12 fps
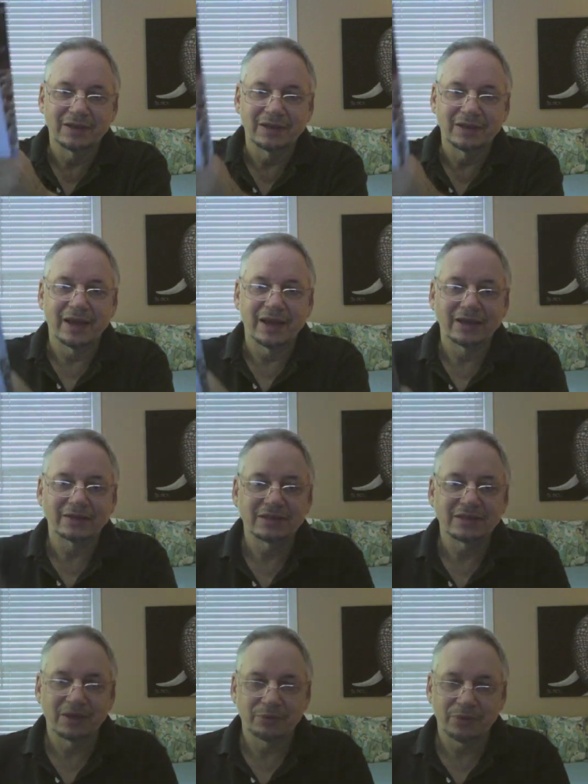And
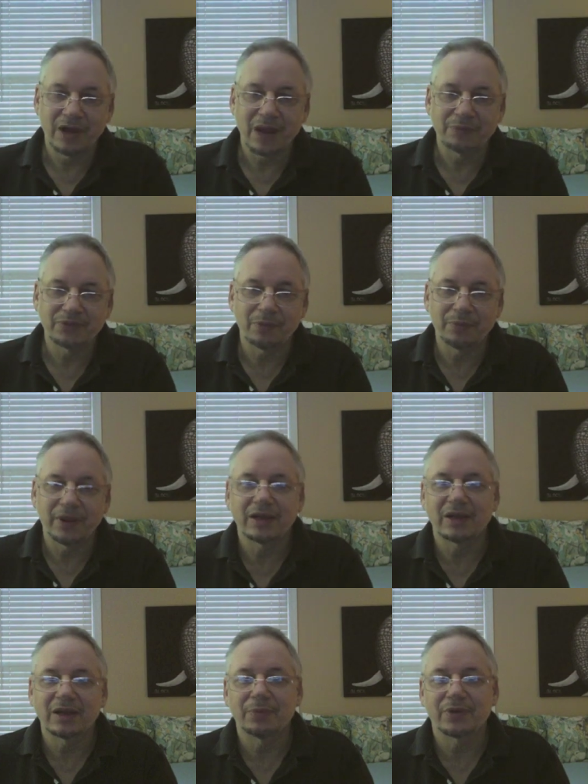perhaps I'll pick
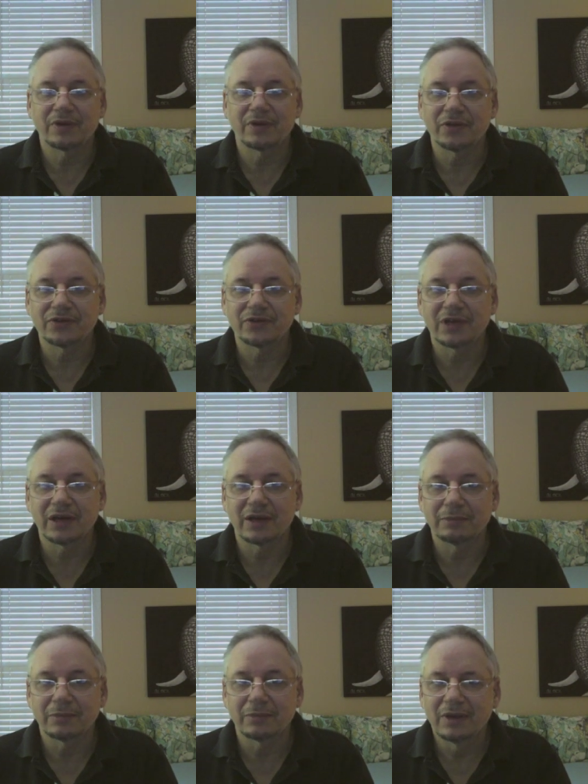it up at another
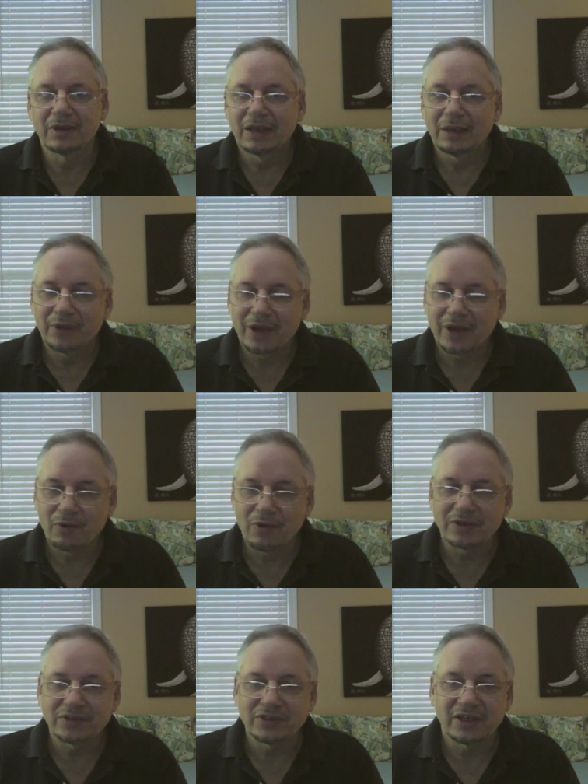time, but I
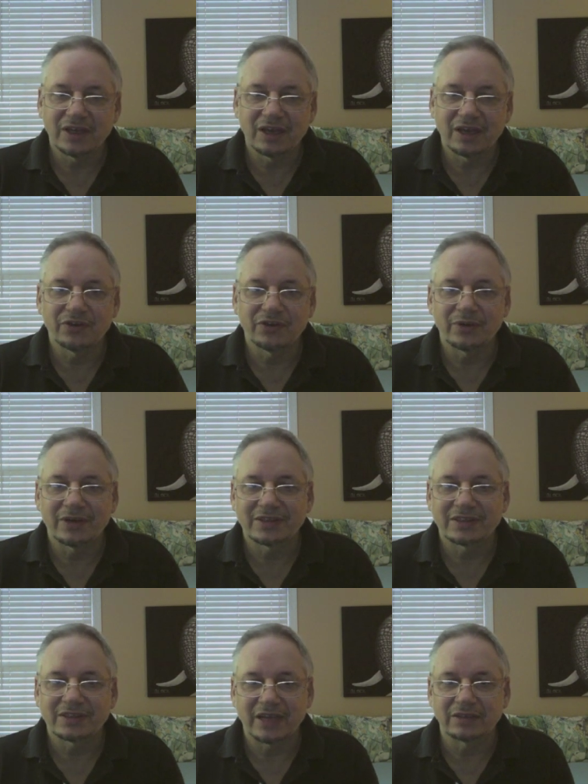wanted to give you a
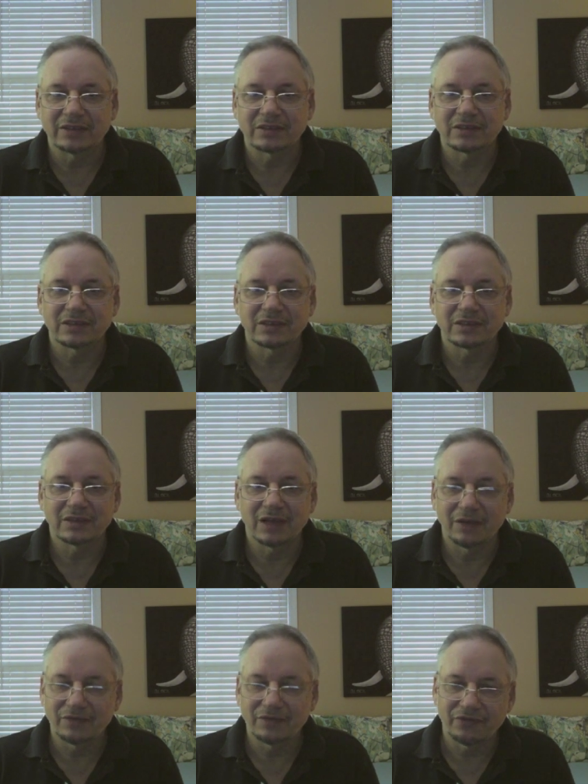sense
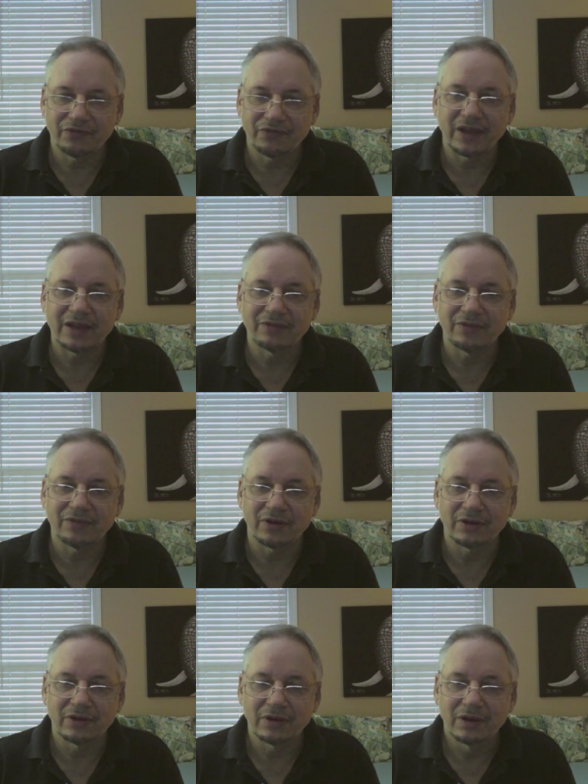of the
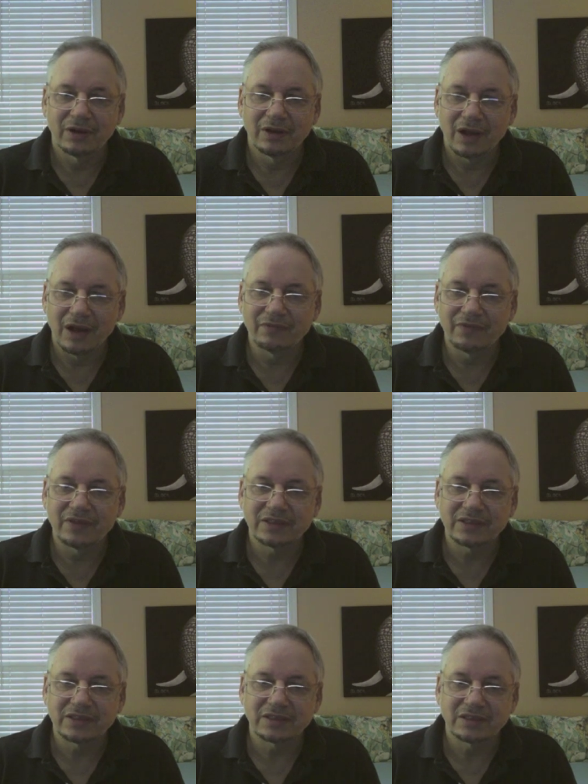flavor of
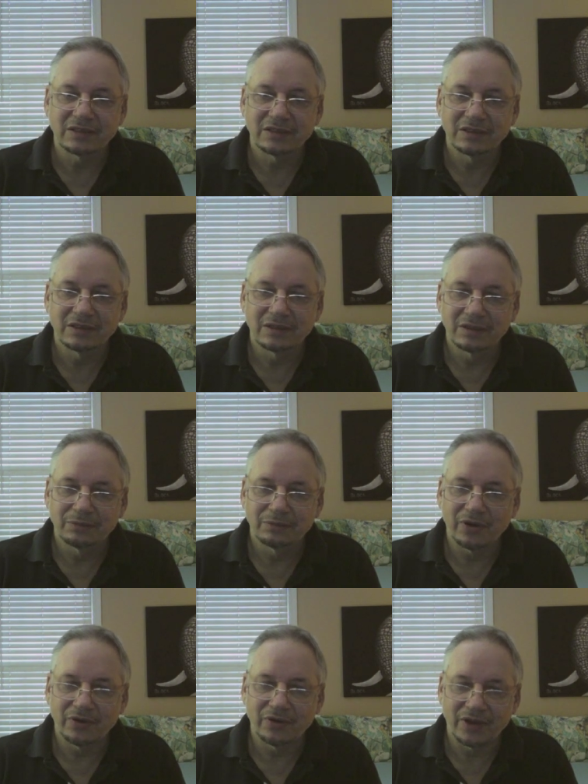this
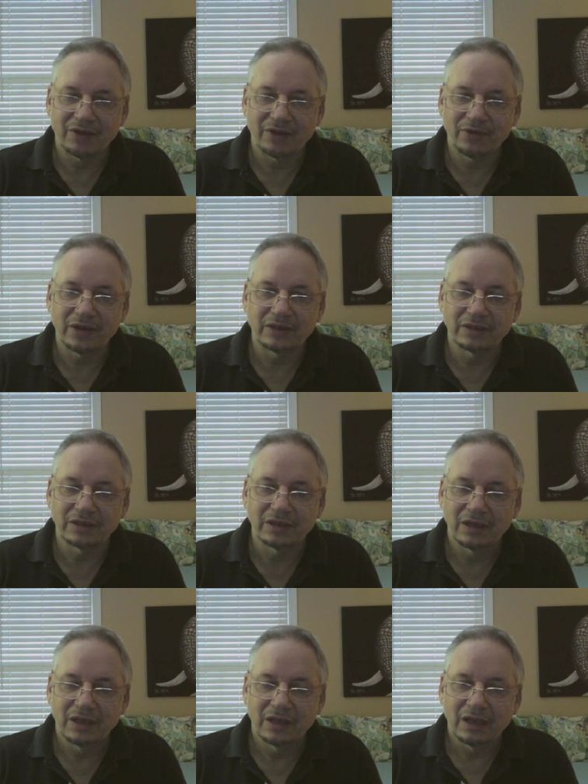book that I've written
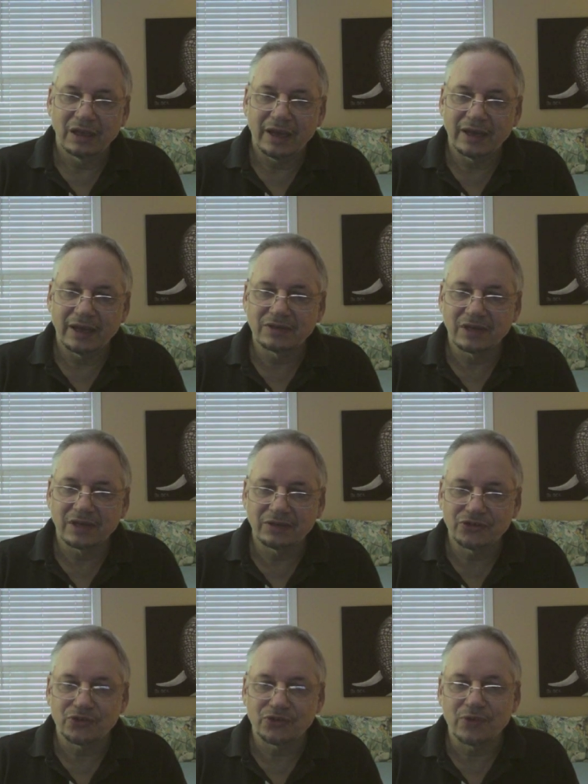and
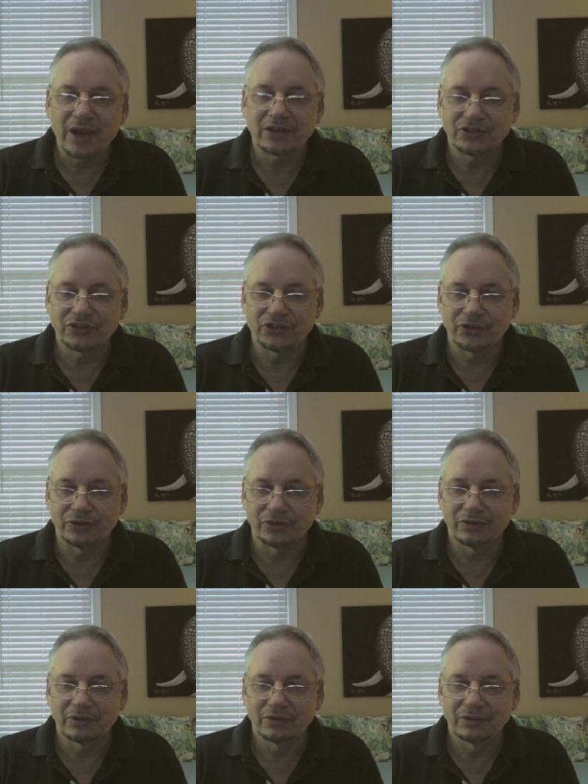direct
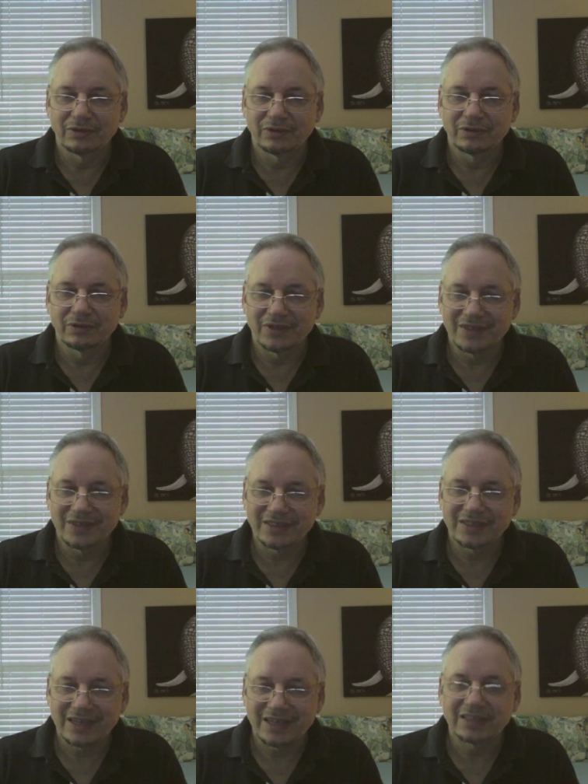you to the
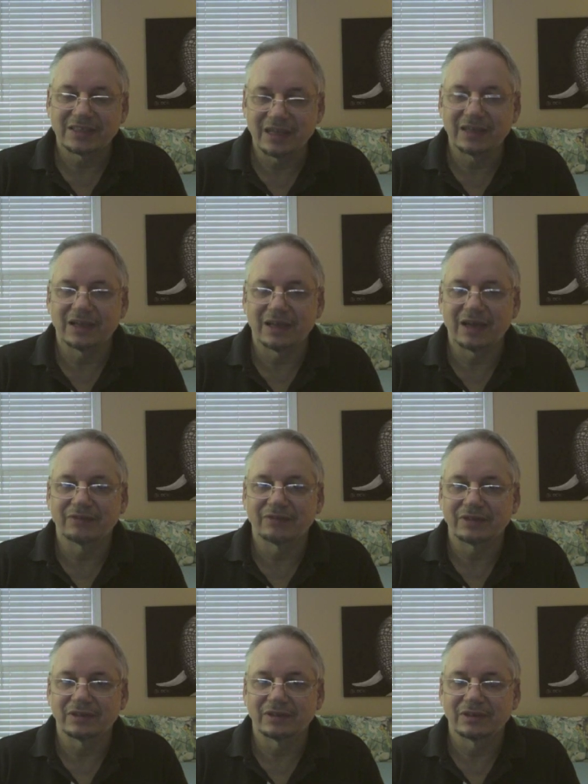1611.